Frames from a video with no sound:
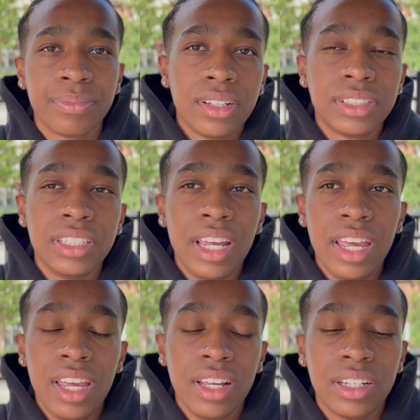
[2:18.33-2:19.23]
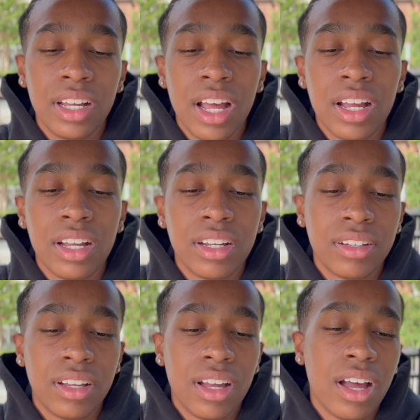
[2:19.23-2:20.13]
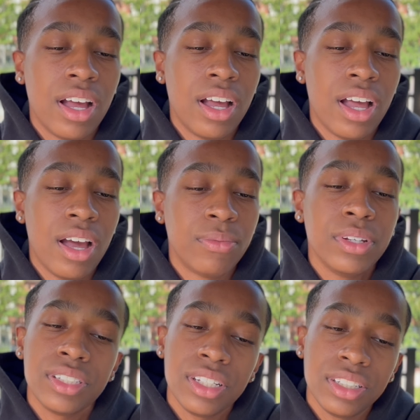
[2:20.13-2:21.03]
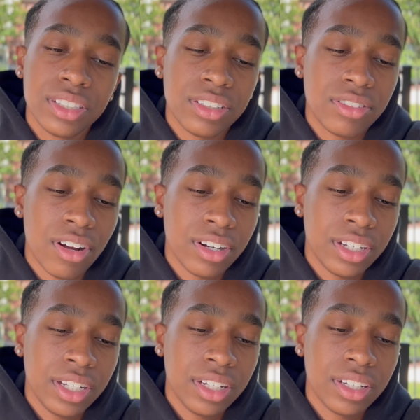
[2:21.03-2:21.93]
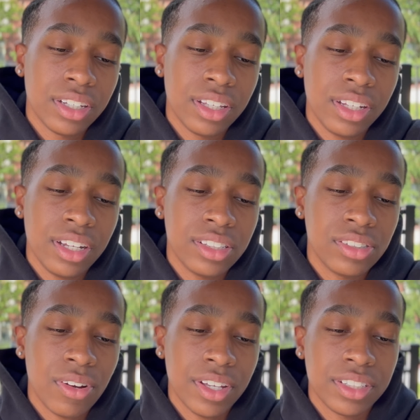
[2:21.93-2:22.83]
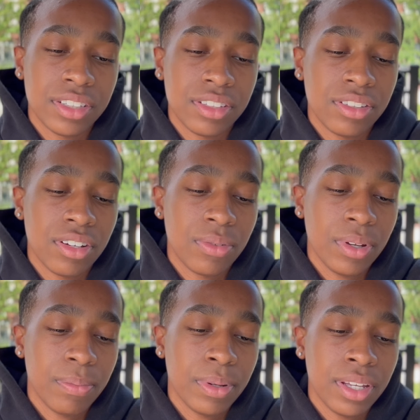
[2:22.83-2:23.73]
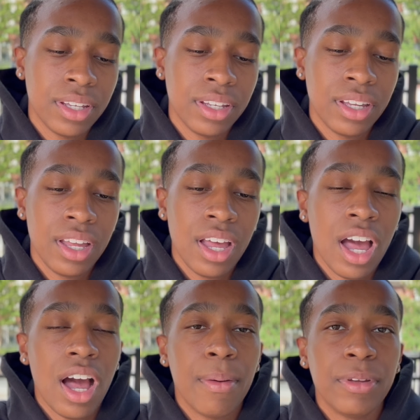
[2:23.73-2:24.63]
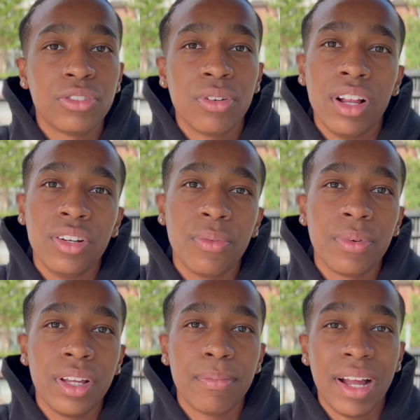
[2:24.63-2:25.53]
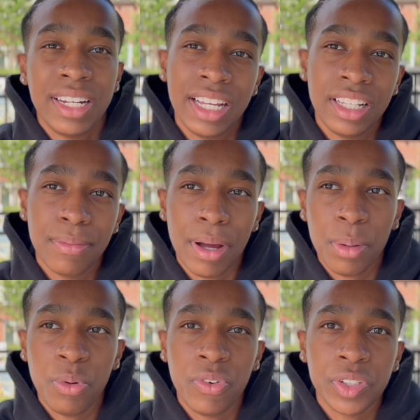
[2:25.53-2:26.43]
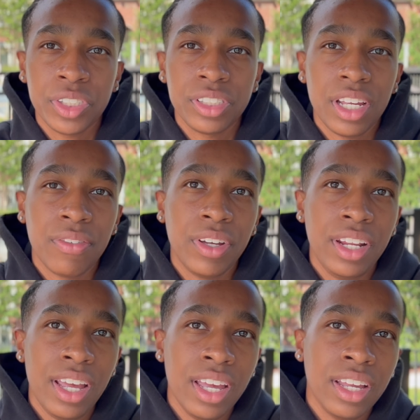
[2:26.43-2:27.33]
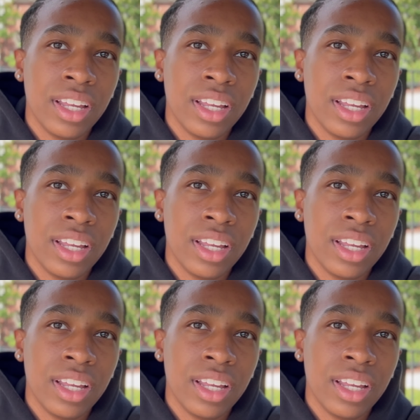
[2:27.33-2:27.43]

Today, I recently just started, and that's crazy, it's the third week, but I've been trying to read my daily Bible verses every day.